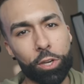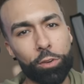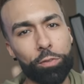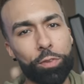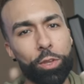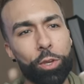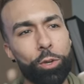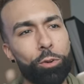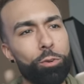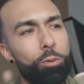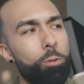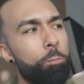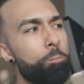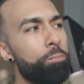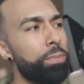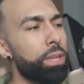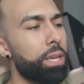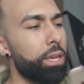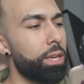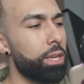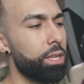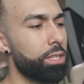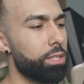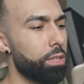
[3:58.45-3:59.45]
of you
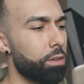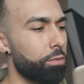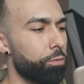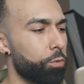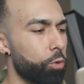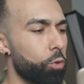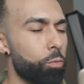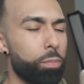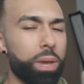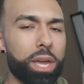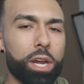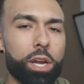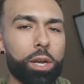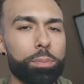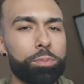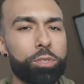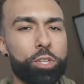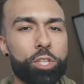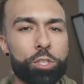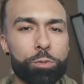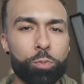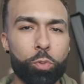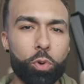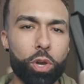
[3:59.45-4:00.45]
is if you made it up to
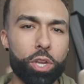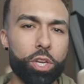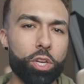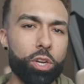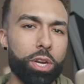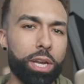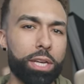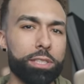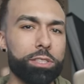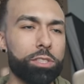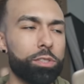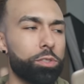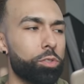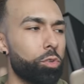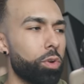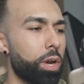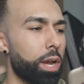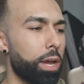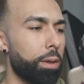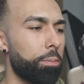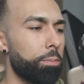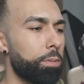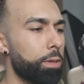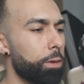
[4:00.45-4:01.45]
this point, you're not
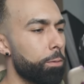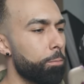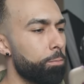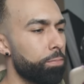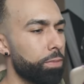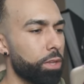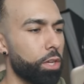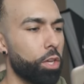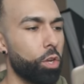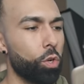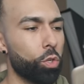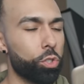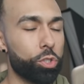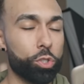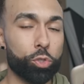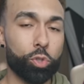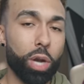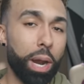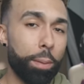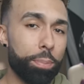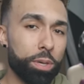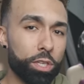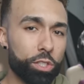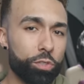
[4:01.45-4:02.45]
subscribed, you know,
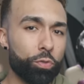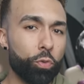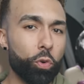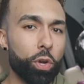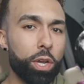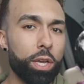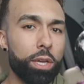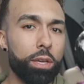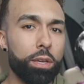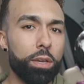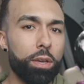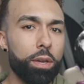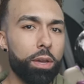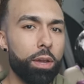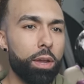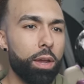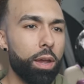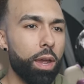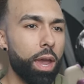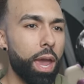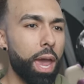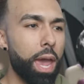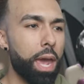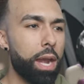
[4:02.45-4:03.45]
subscribing is free
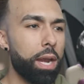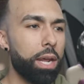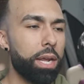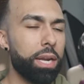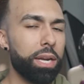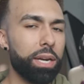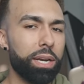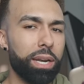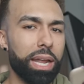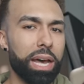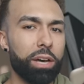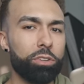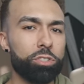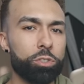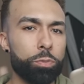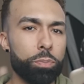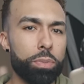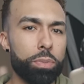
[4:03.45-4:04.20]
and it allows